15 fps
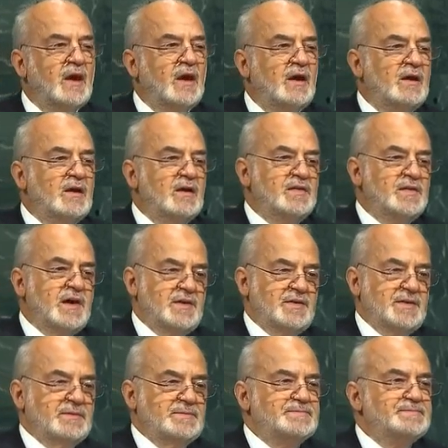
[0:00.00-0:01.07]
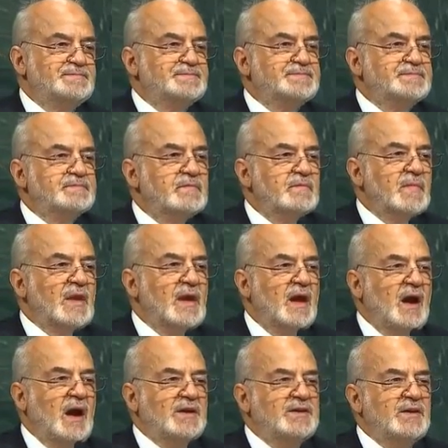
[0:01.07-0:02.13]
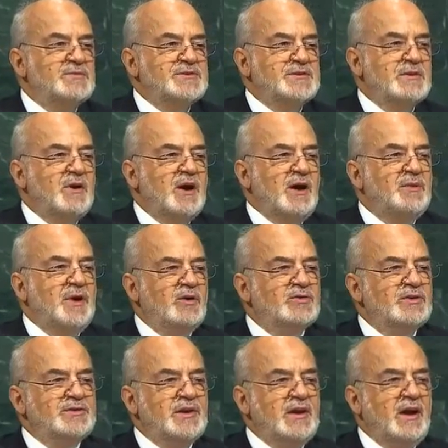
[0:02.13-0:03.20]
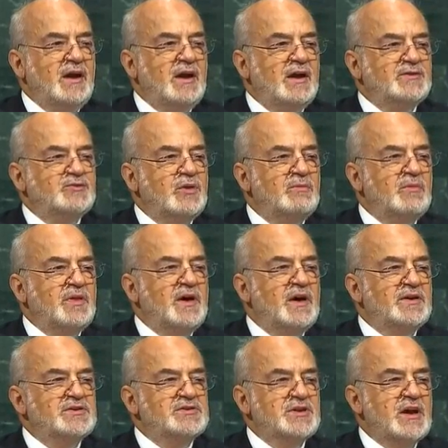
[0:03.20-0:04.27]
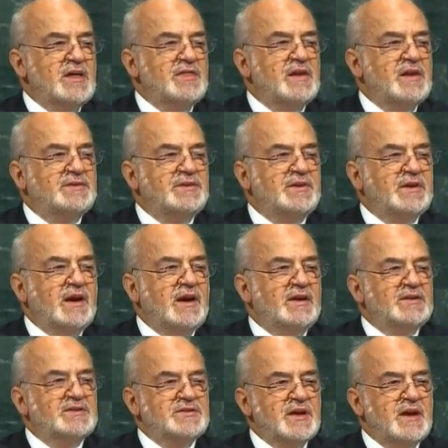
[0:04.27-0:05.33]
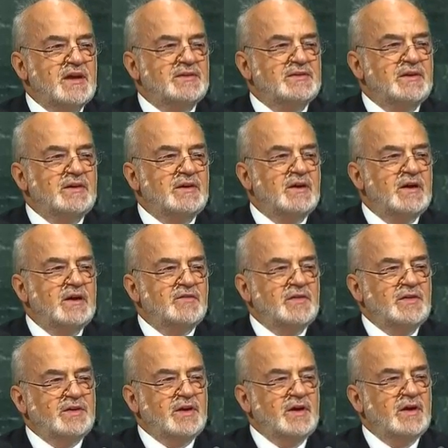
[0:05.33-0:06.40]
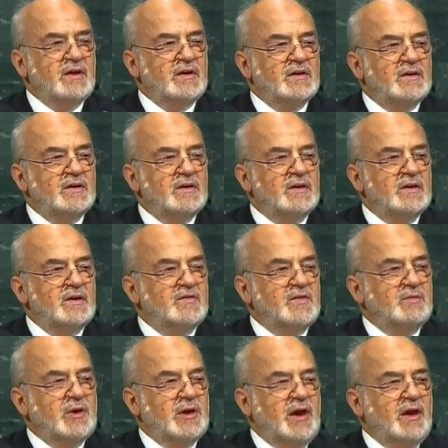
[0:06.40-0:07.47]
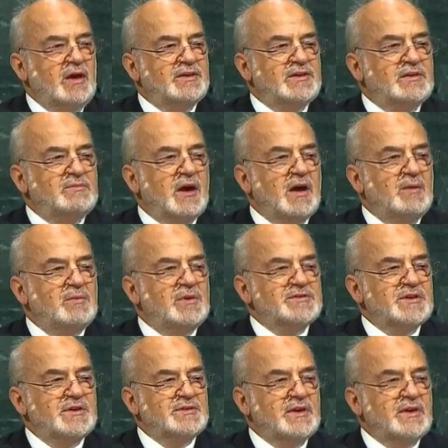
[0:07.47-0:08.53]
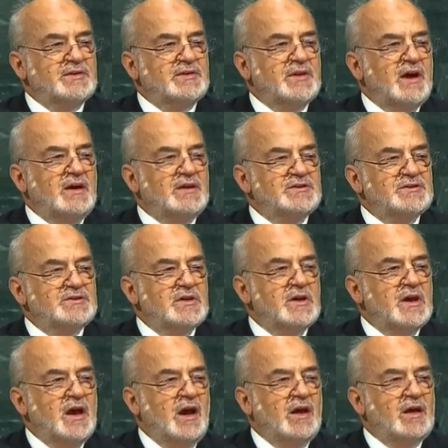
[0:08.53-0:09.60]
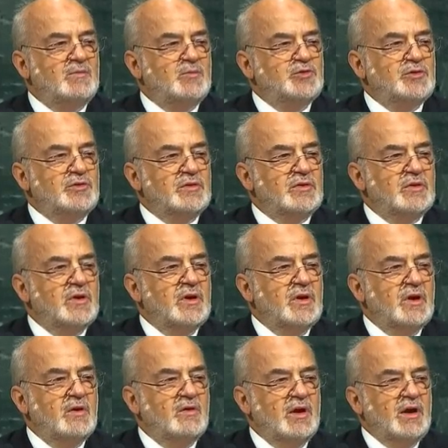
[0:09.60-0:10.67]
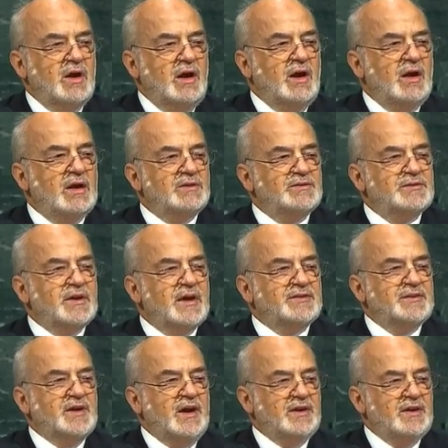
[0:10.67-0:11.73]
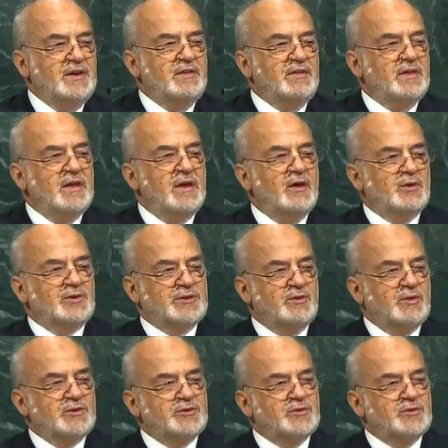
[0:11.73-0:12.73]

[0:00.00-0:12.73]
as well as protecting the houses of worship of all religions. Thirdly, we will not make it possible for the abnormal practices and phenomena that were present in